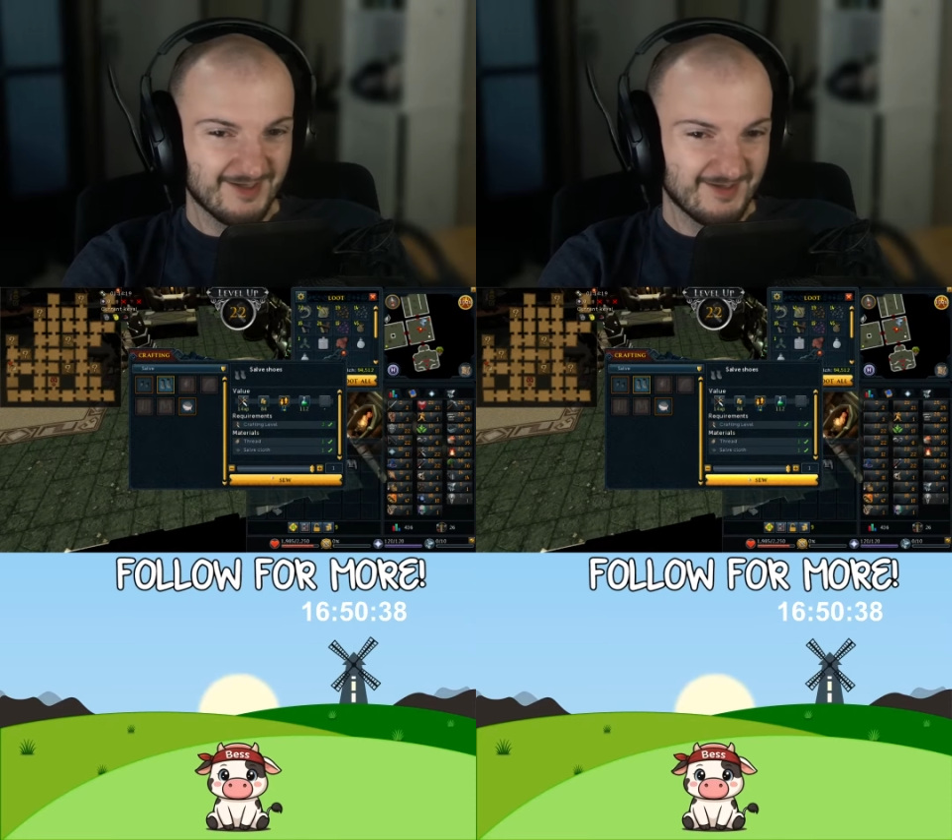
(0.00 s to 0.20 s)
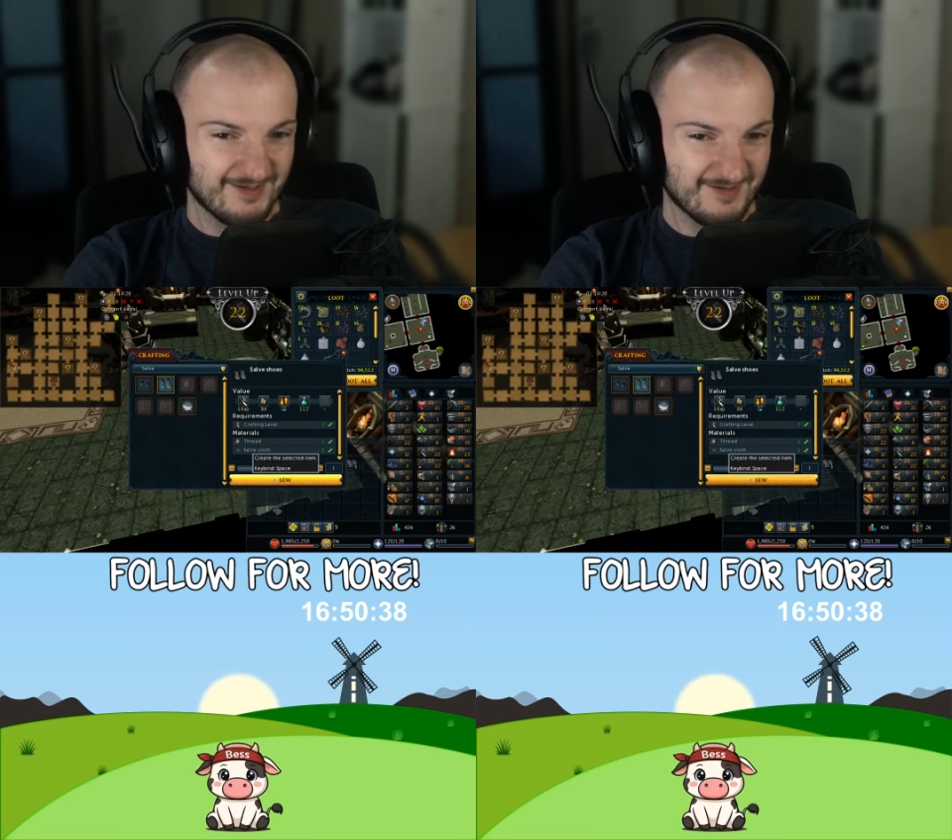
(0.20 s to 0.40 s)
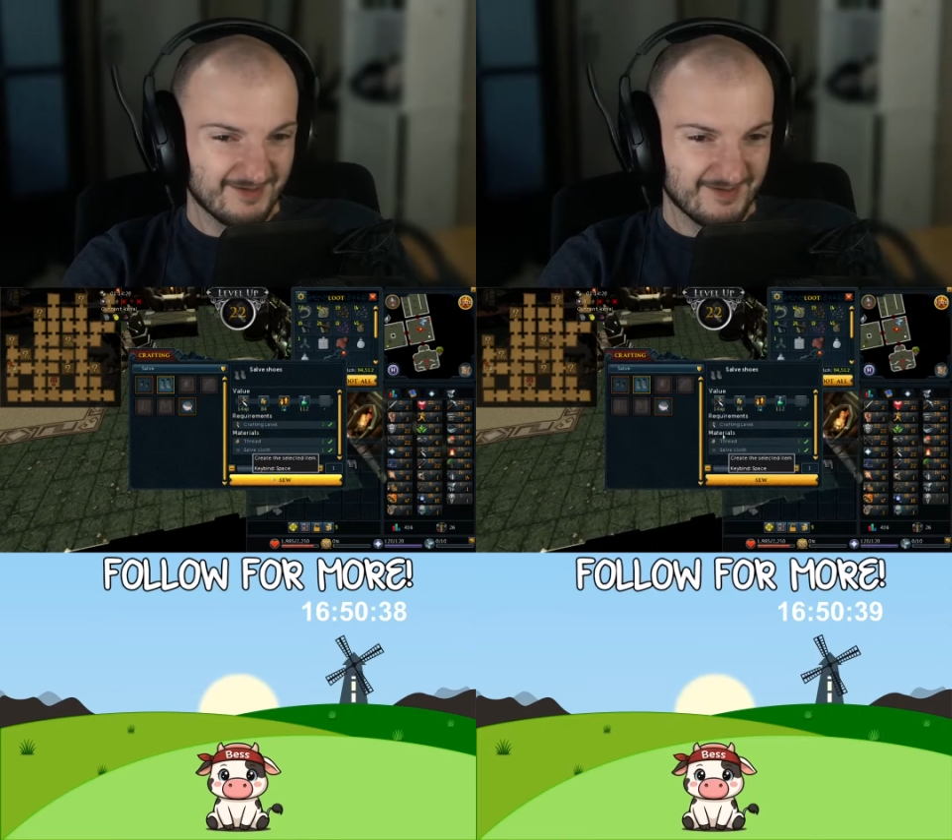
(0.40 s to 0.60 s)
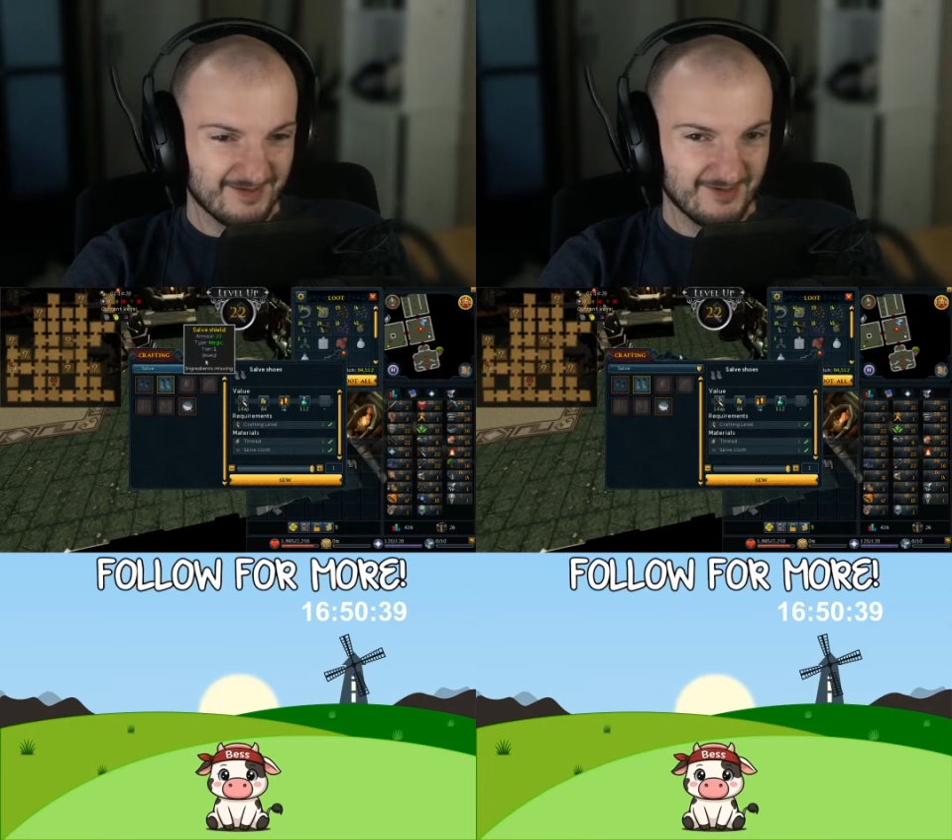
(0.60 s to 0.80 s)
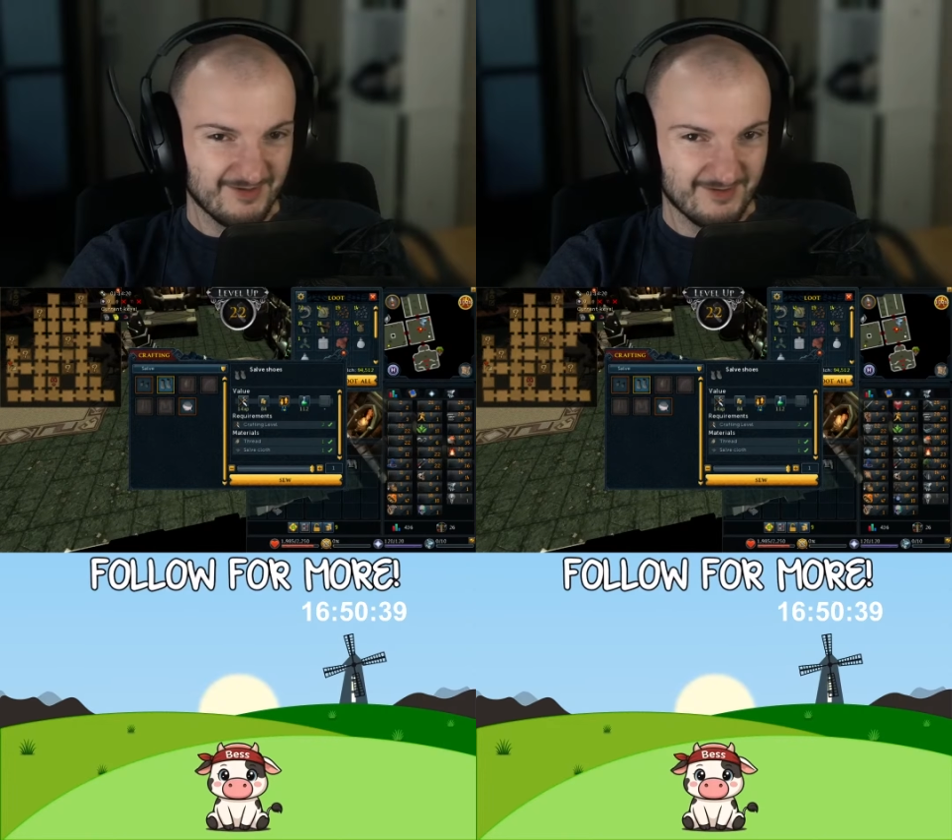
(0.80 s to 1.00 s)
of me streaming
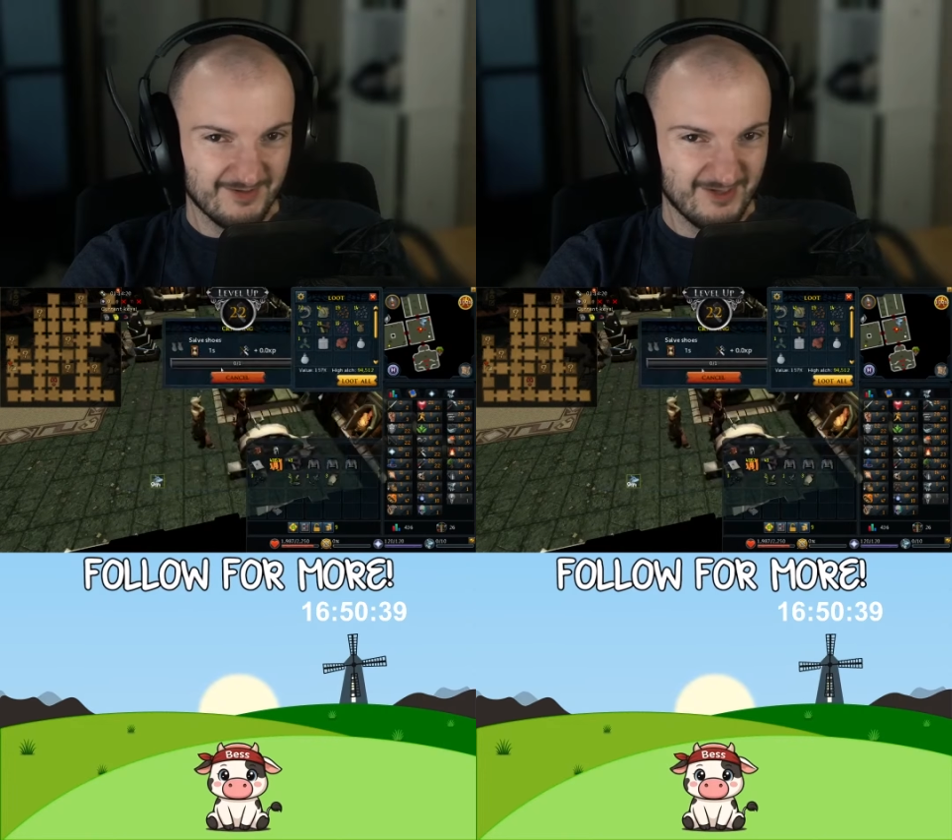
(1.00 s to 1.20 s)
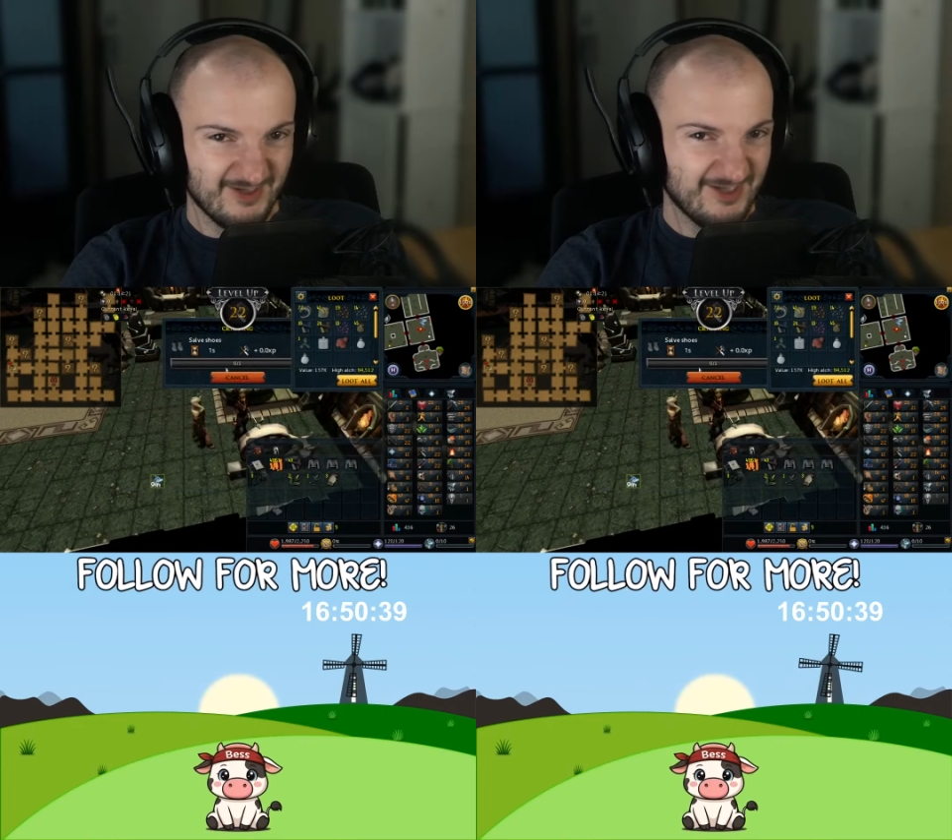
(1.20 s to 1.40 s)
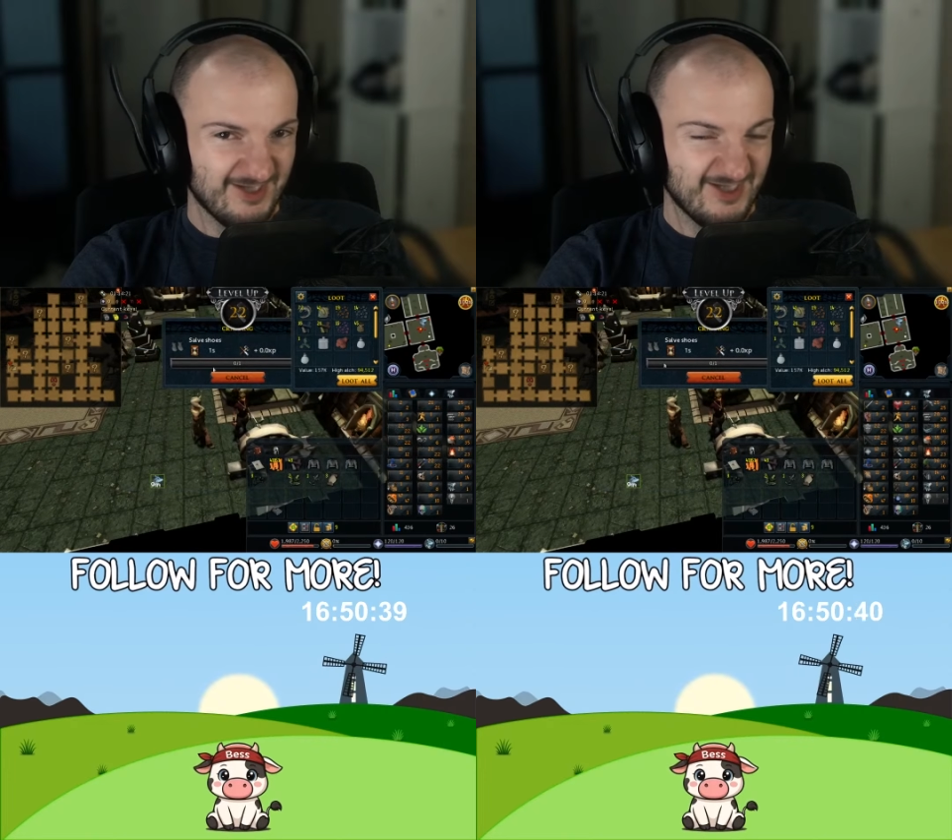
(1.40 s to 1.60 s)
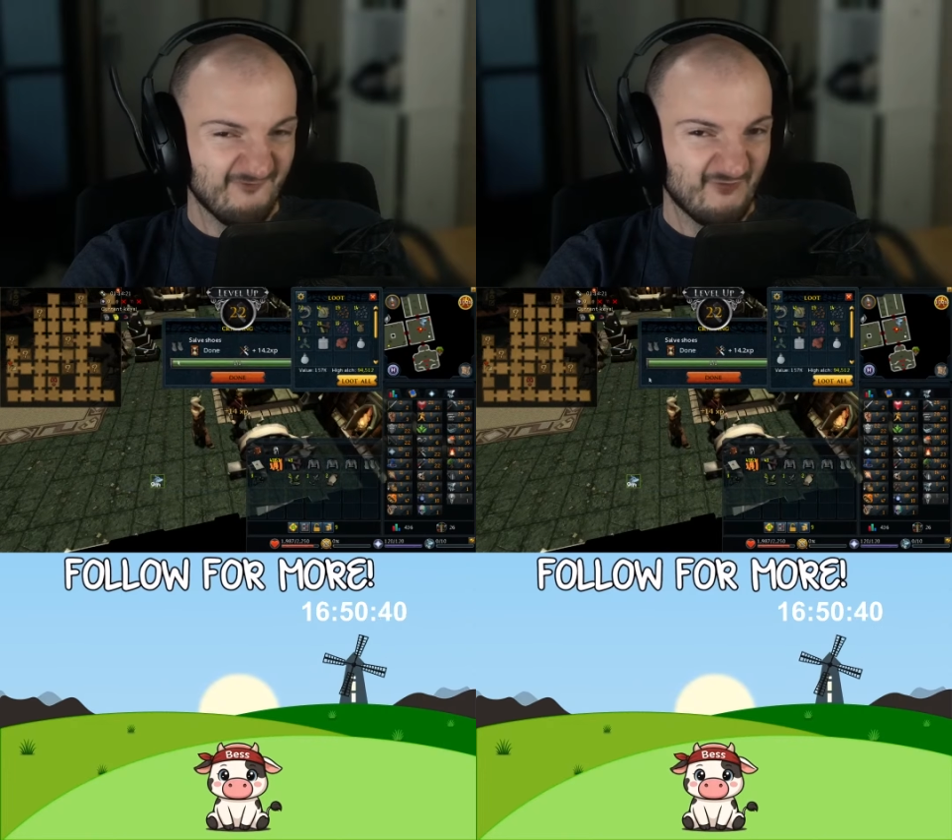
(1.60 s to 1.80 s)
this challenge.